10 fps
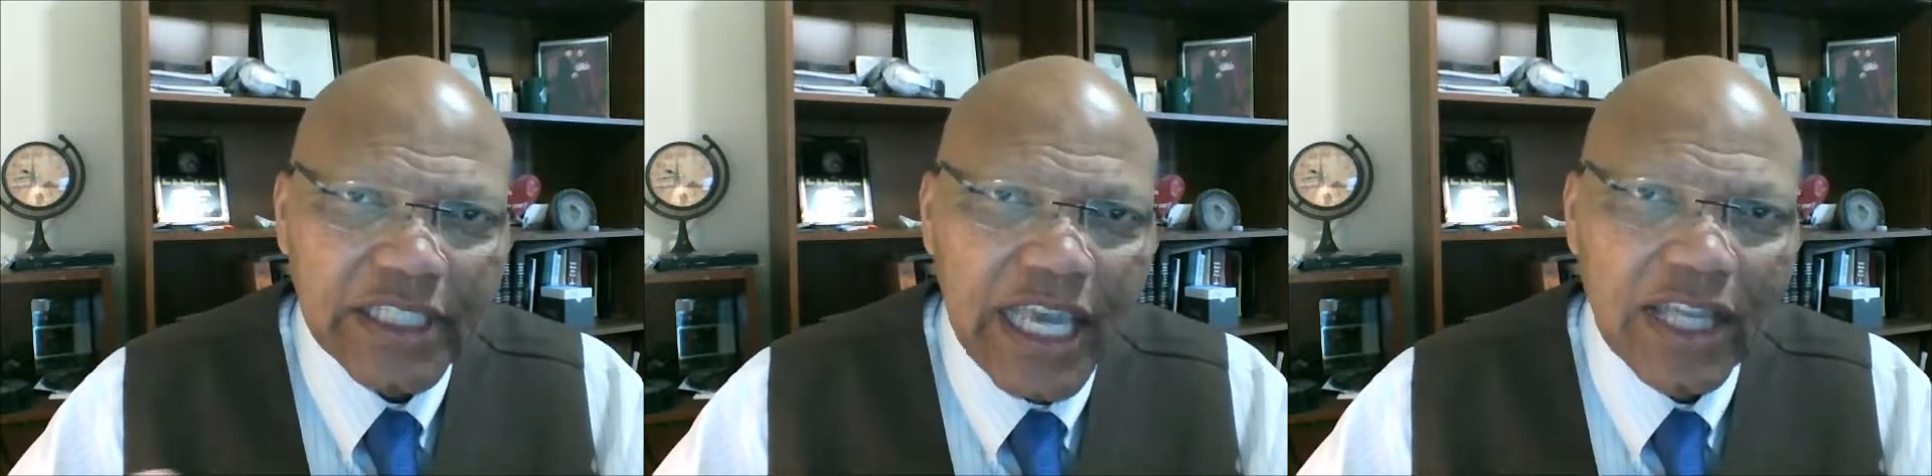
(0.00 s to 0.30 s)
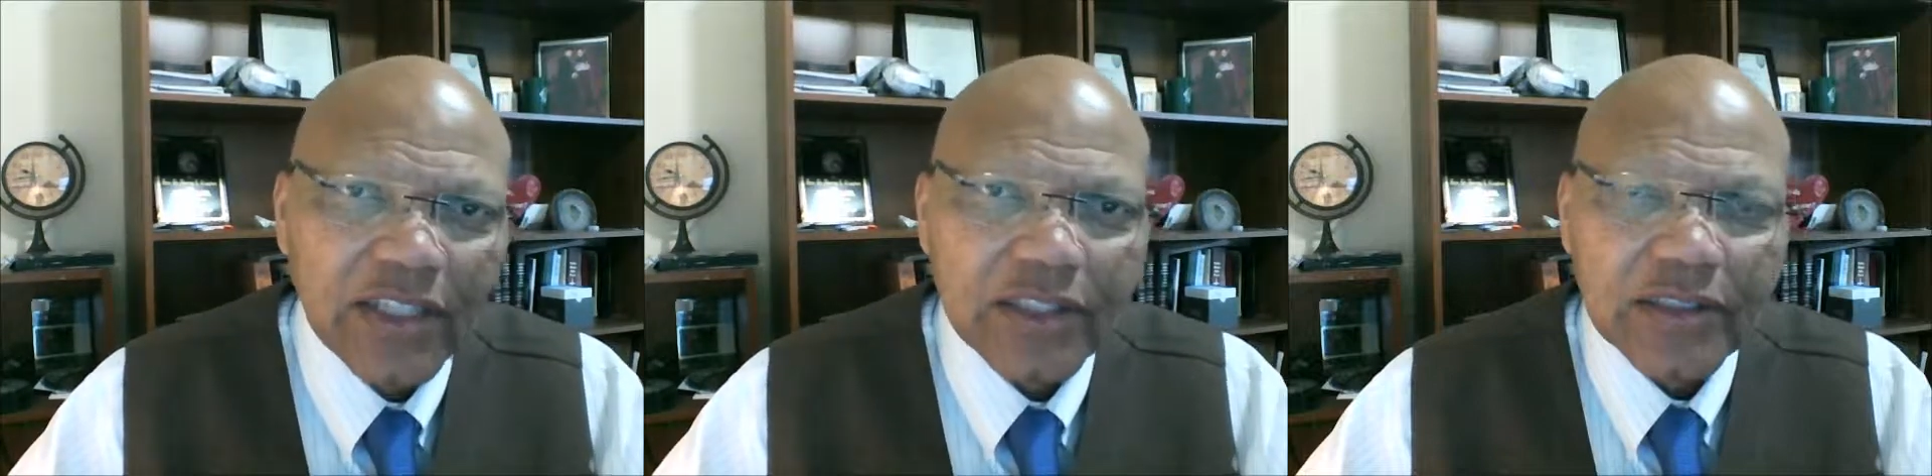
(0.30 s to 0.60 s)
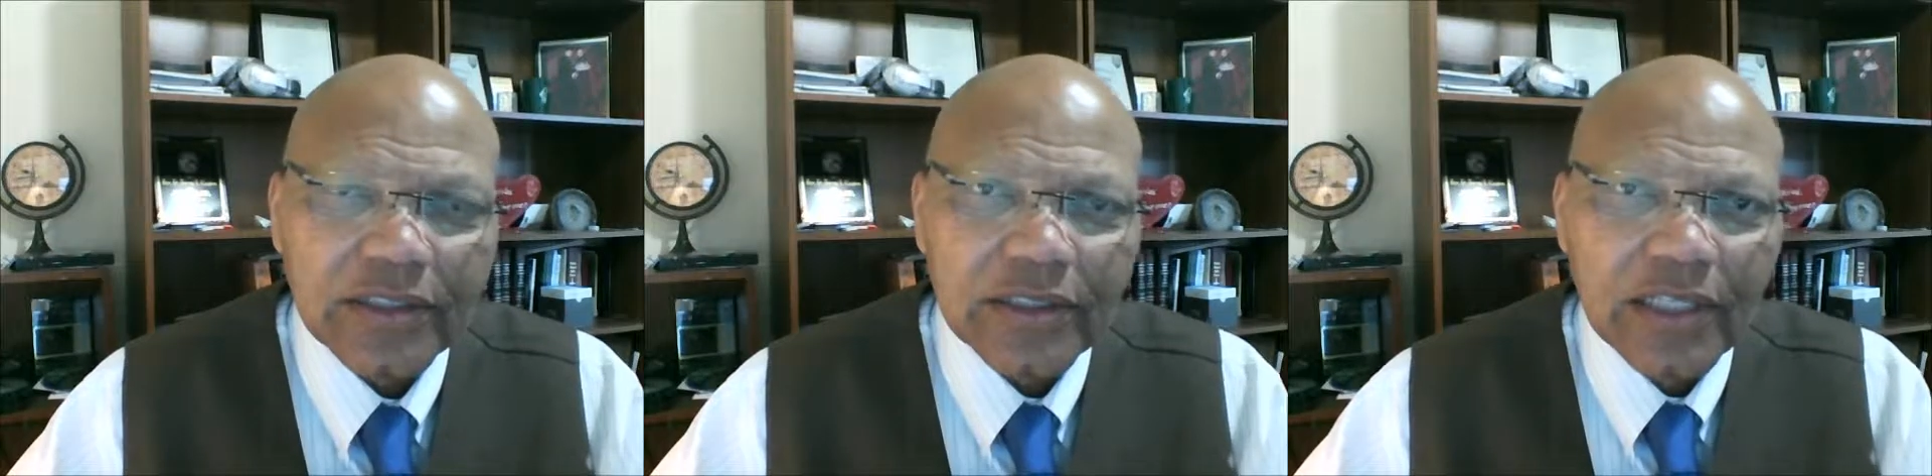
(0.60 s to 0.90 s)

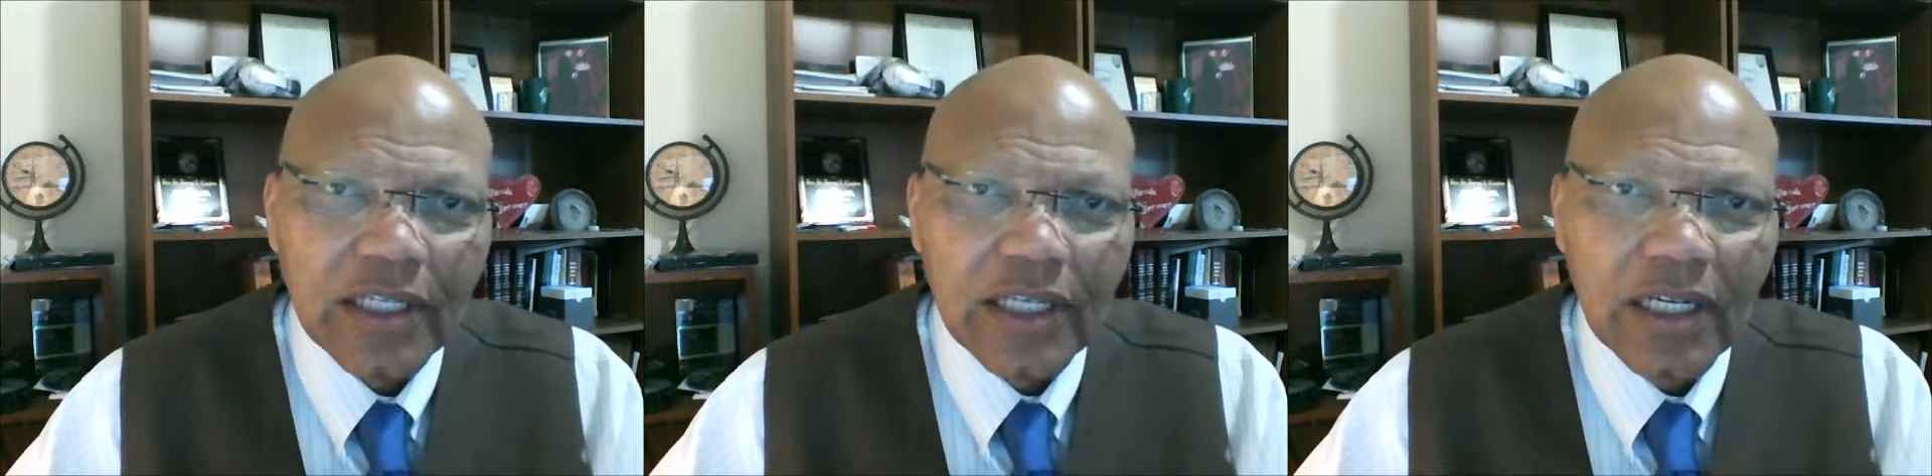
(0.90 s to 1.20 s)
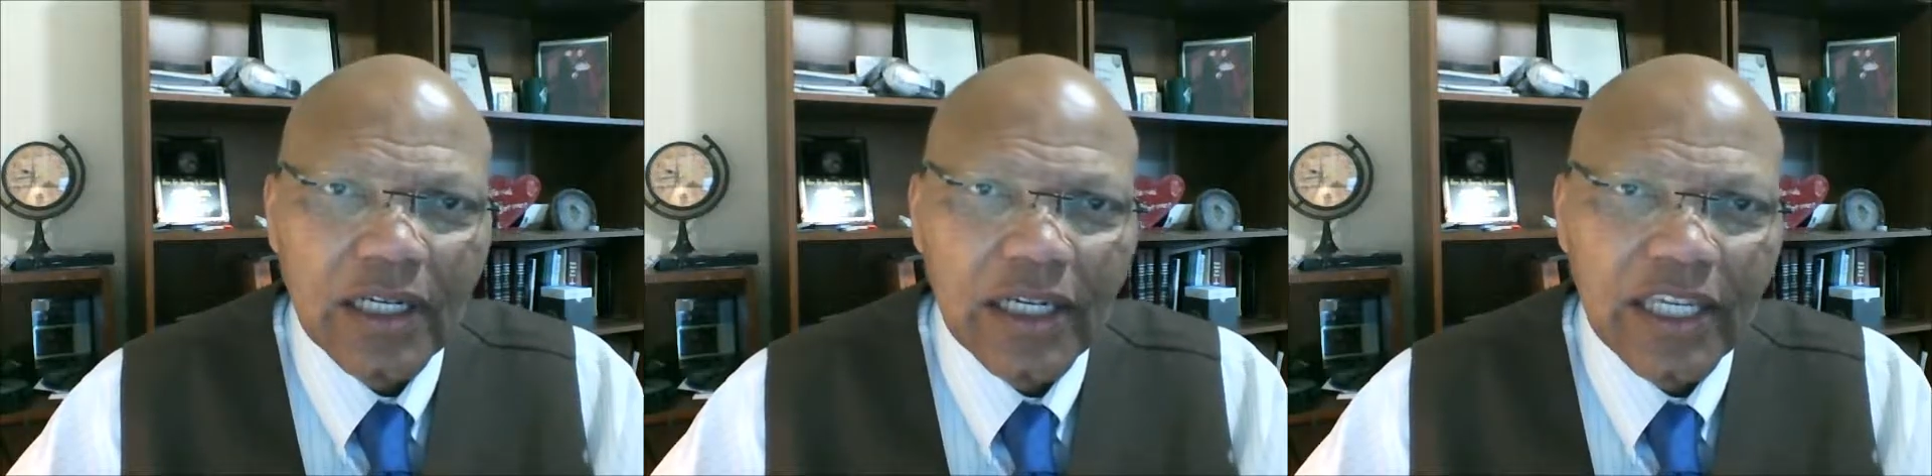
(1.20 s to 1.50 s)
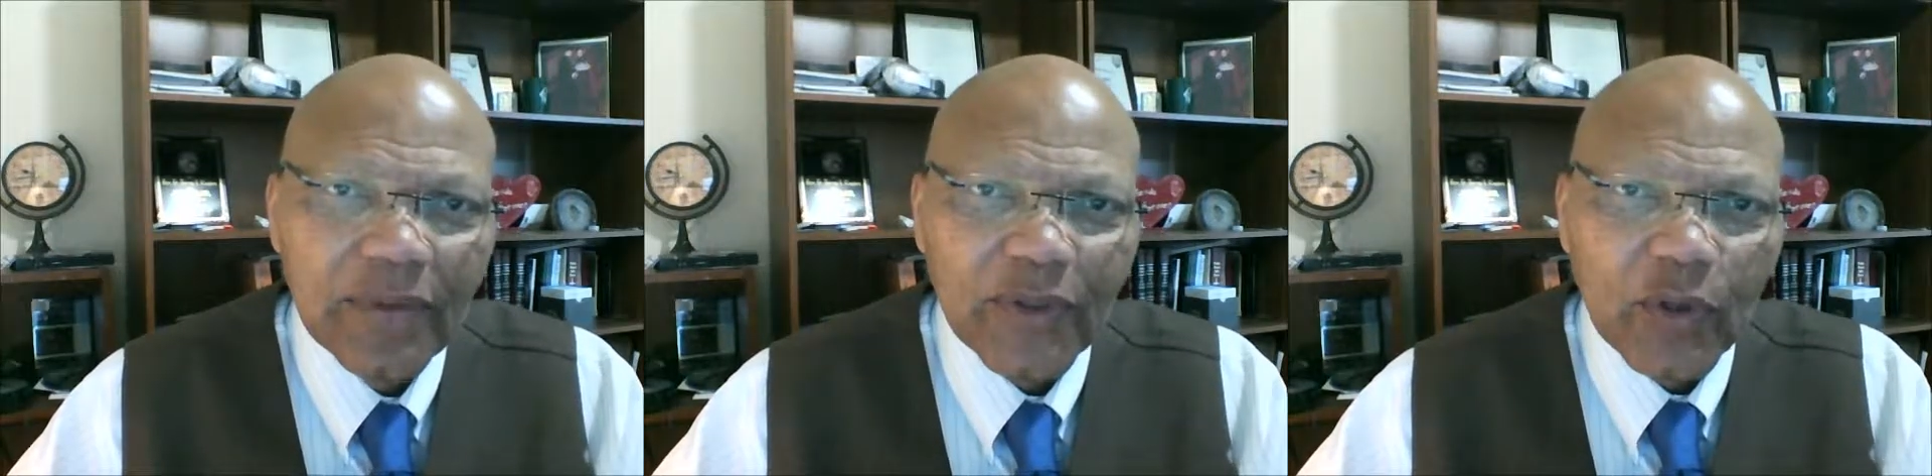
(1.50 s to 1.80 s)
talent,
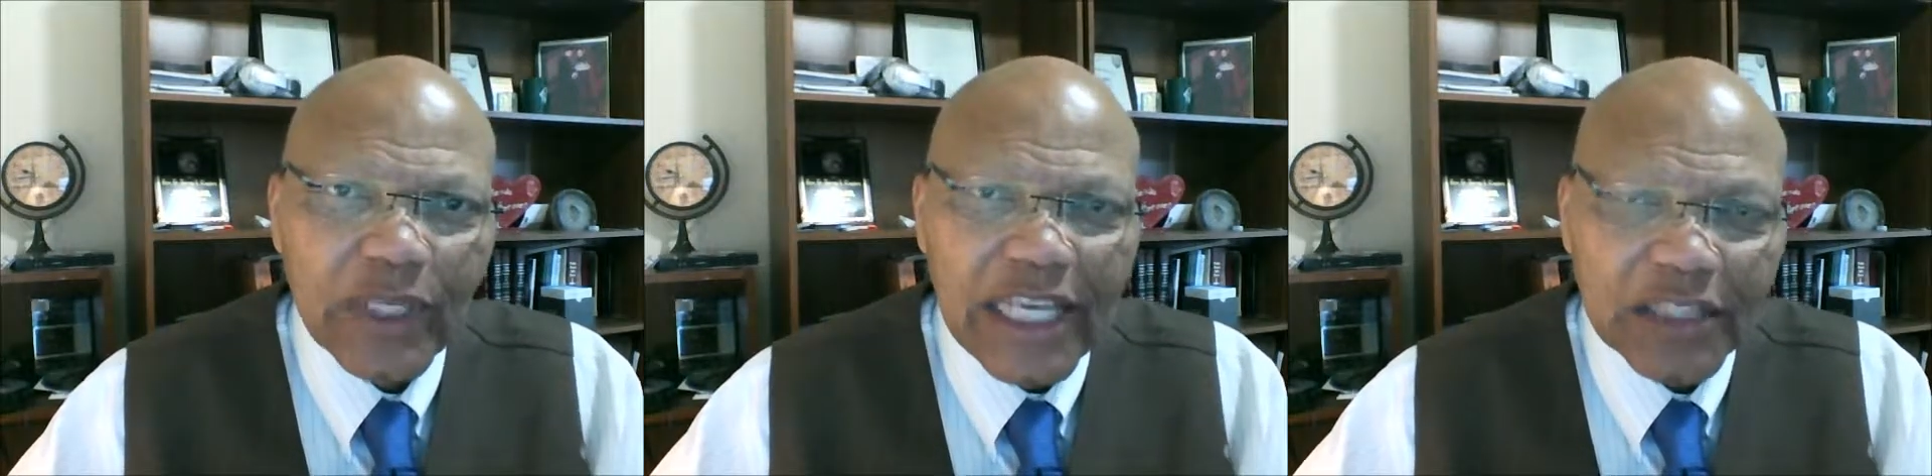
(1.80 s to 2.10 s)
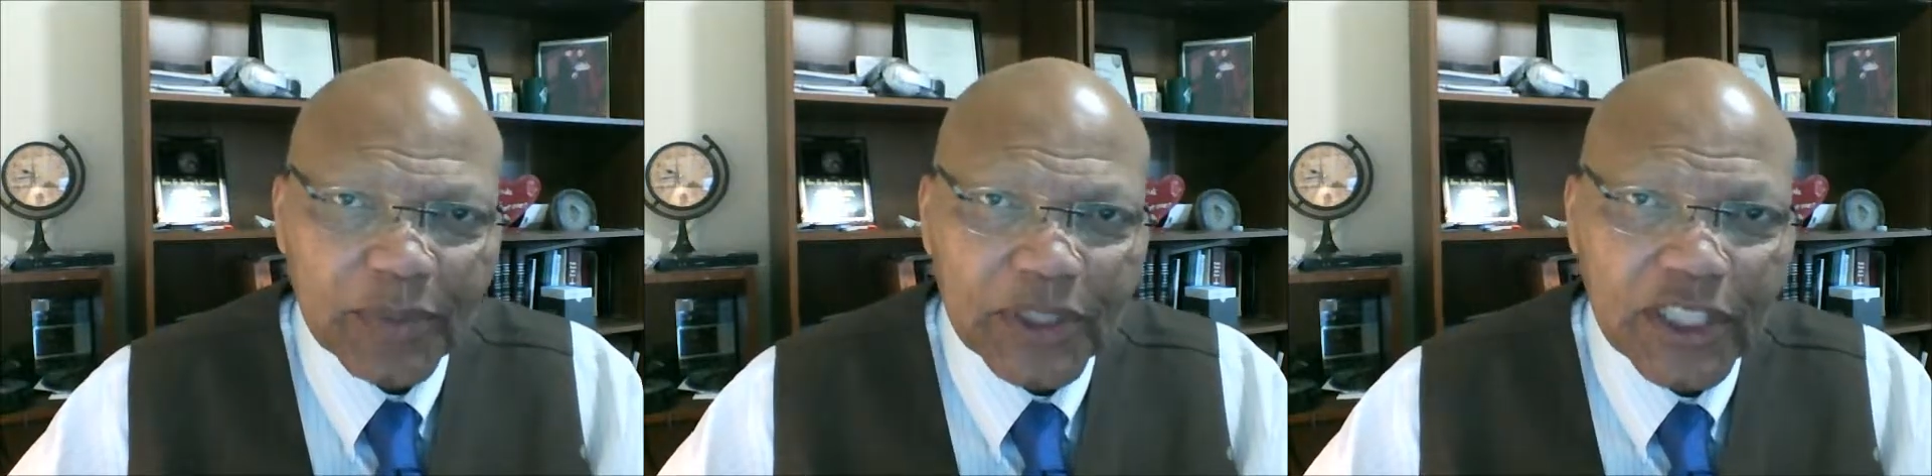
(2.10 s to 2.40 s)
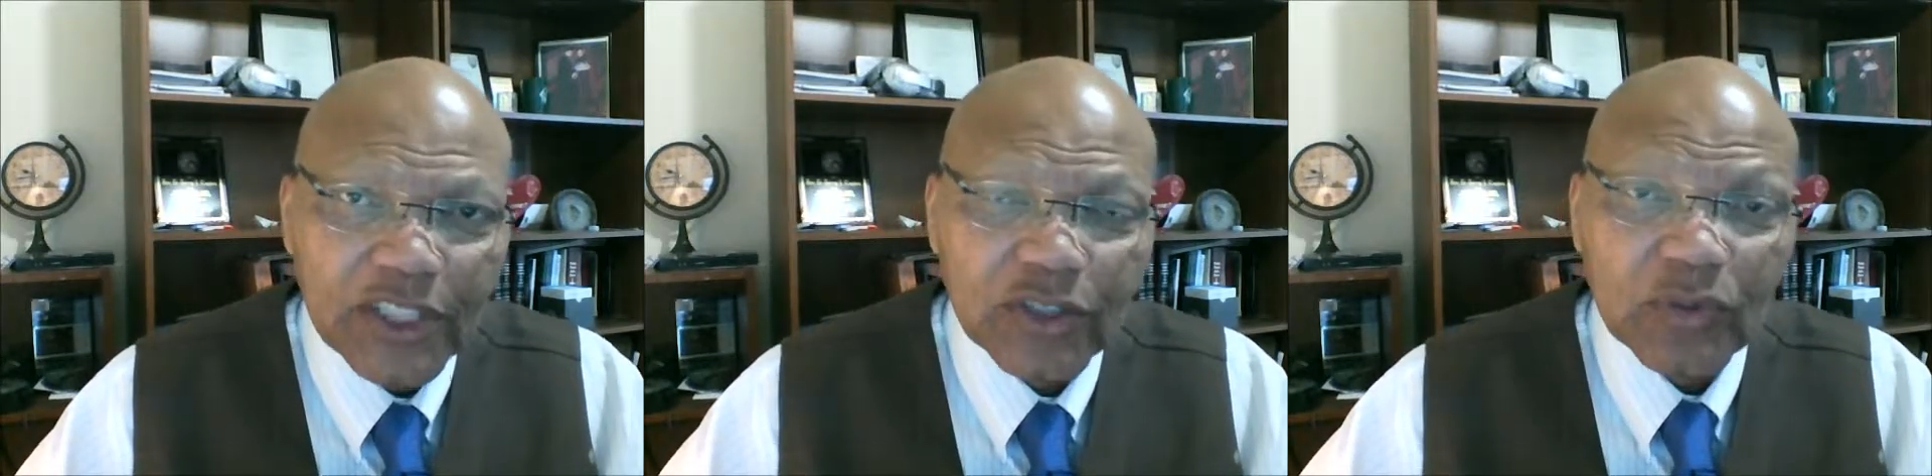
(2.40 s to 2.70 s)
even though it has
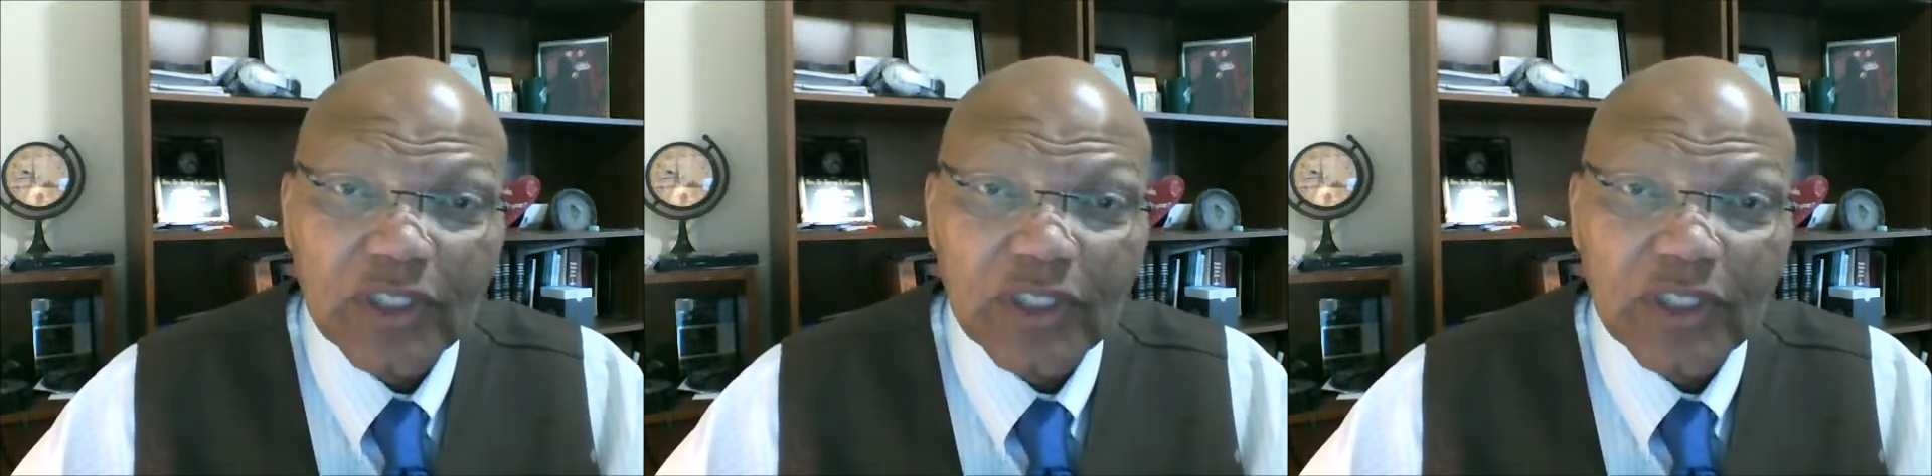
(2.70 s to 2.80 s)
potential,